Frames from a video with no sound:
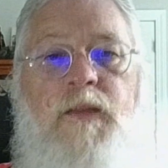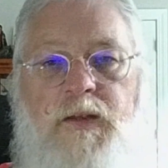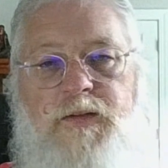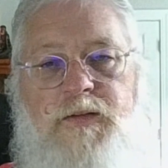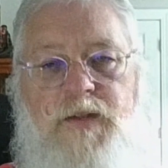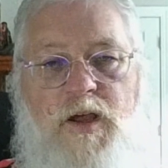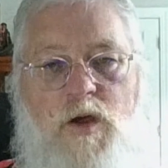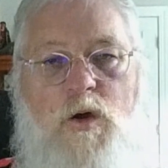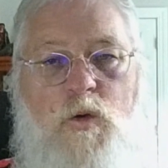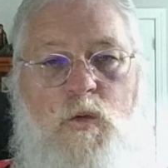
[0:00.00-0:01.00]
This is the
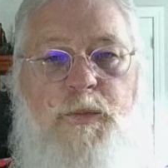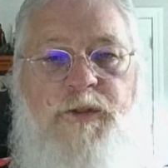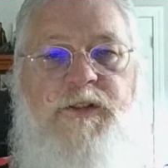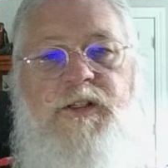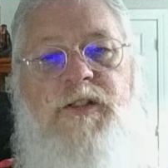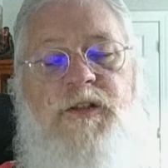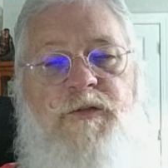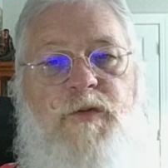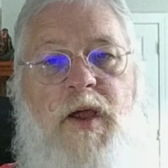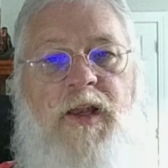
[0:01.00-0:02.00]
home
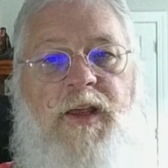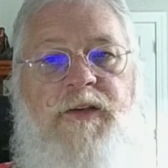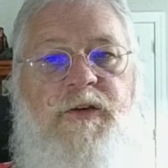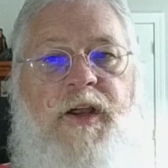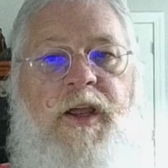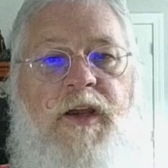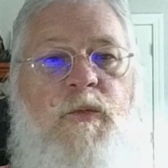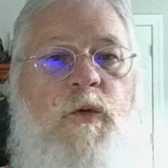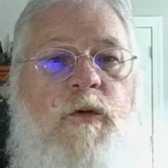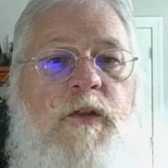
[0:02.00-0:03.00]
position for my laser head
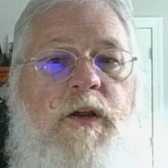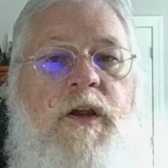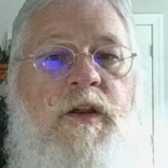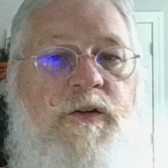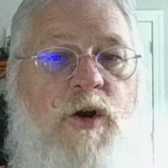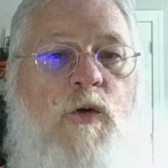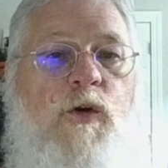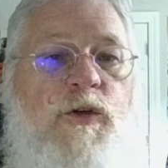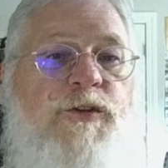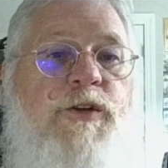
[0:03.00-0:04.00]
and where the
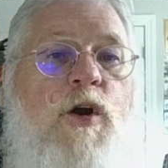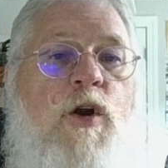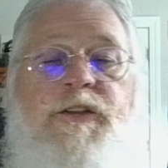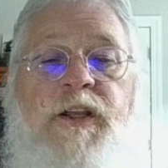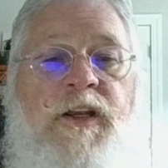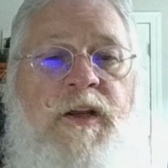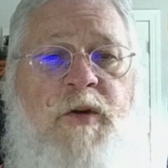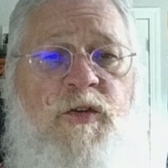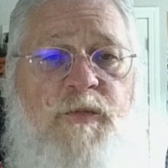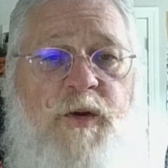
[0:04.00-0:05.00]
controller starts any
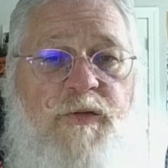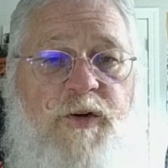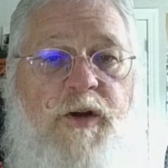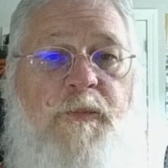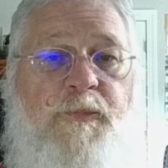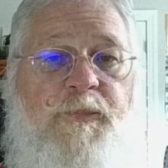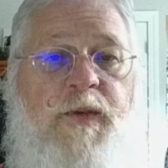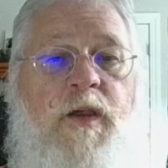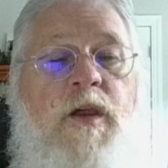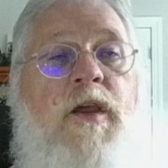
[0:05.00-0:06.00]
movement from.
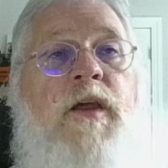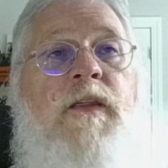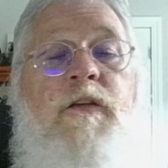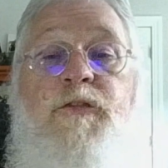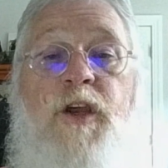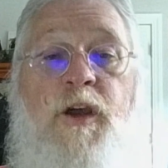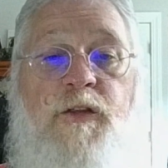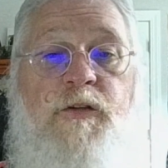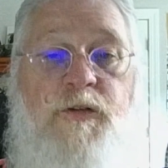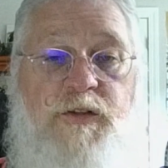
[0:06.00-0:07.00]
There's
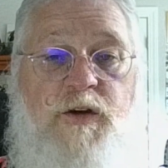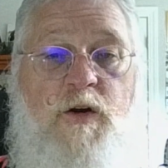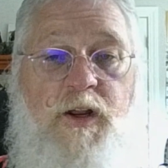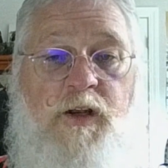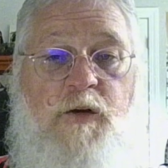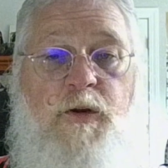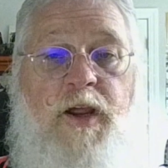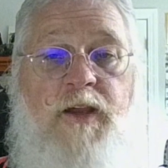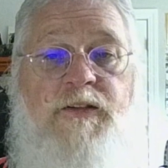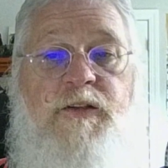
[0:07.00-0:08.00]
other starting
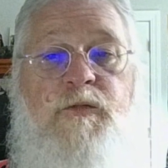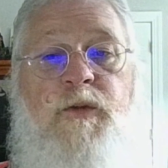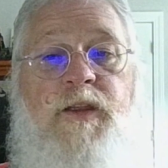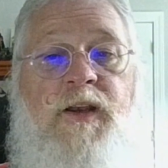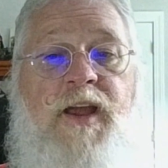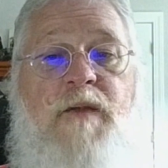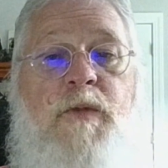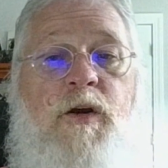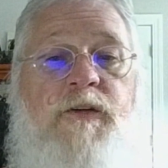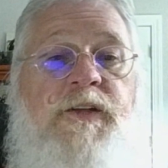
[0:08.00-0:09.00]
locations within
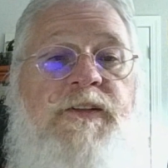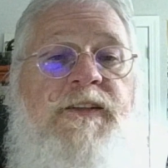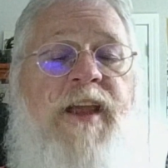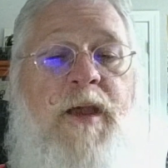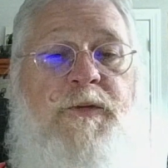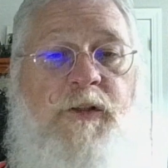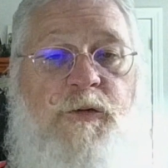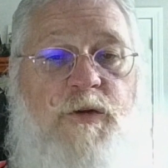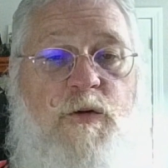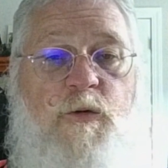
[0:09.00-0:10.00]
Lightburn, such as
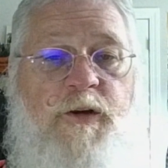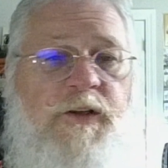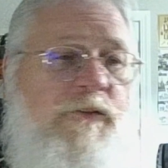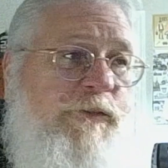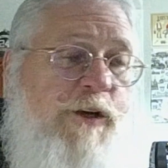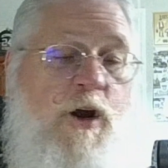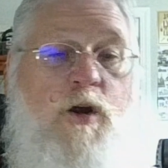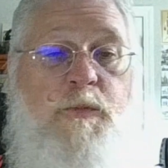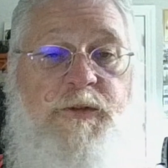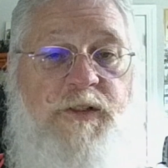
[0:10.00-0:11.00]
absolute coordinate,
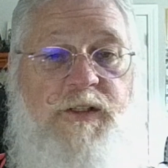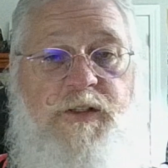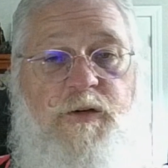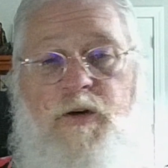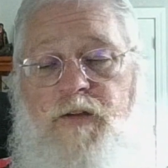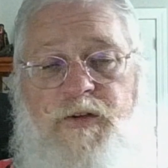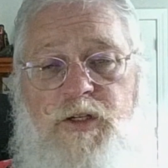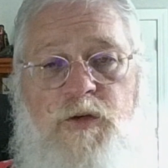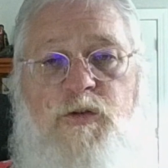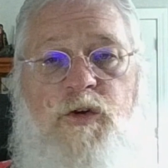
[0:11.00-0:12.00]
current position, or even
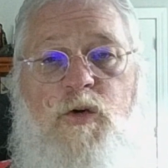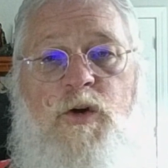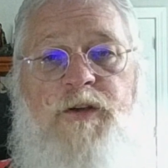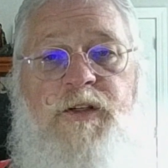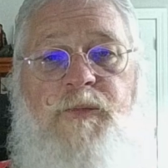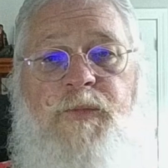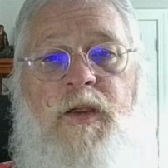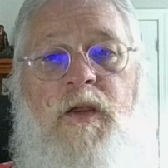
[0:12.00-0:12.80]
user origin.